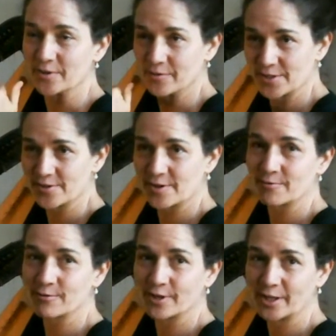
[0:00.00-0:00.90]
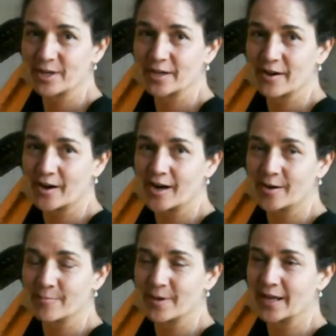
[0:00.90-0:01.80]
This is a really big
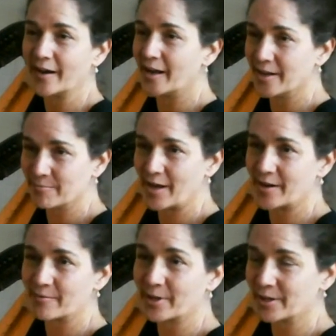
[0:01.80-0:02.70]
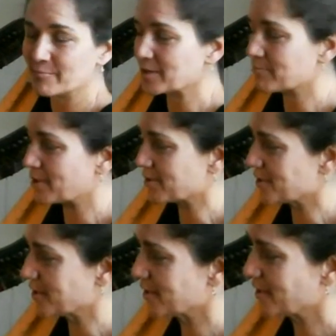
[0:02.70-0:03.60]
harp, and I am not a really big person.